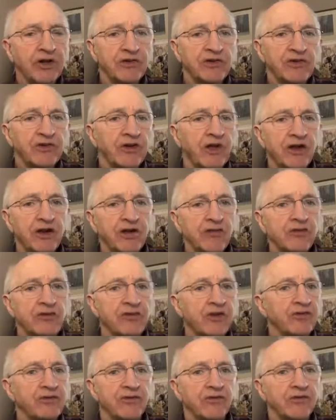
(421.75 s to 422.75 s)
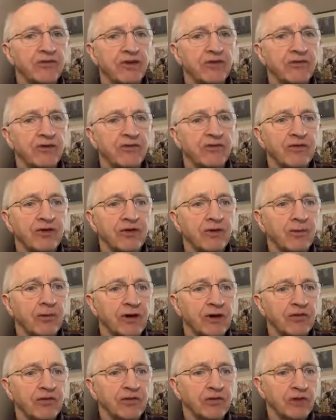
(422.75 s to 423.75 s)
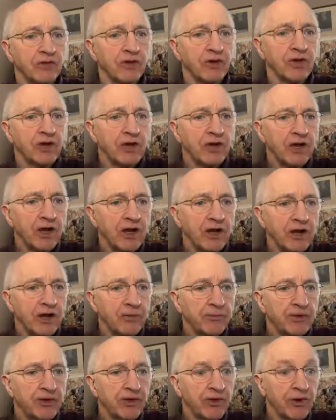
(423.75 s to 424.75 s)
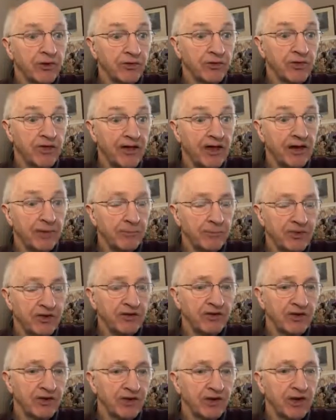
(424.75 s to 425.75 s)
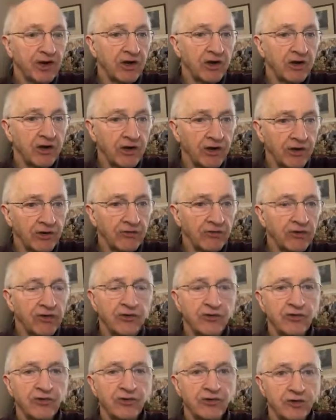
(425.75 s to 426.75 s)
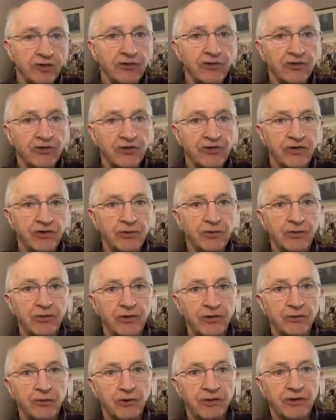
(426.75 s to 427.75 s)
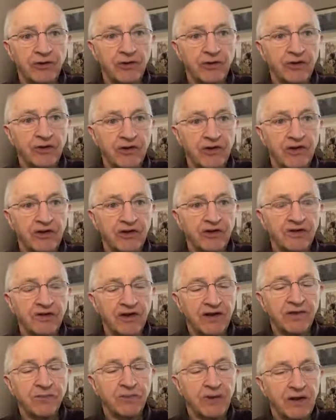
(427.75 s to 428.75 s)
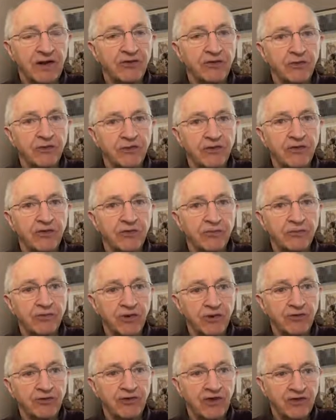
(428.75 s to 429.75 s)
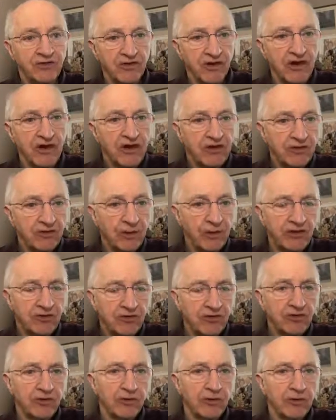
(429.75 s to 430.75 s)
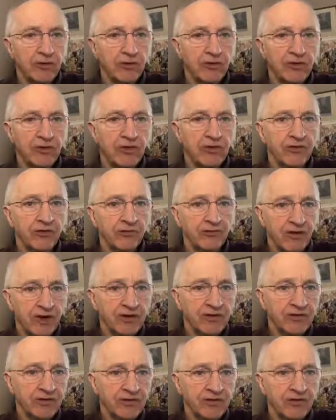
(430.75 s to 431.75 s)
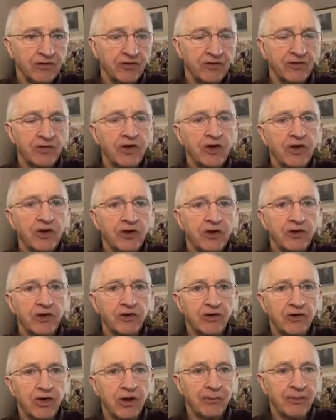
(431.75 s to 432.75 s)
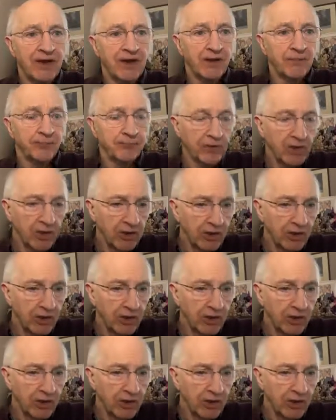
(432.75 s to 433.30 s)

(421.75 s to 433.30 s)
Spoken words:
it doesn't serve them very well at all, because they are missing a lot of consultancy that can take place within the process to ensure that the right decision can come out.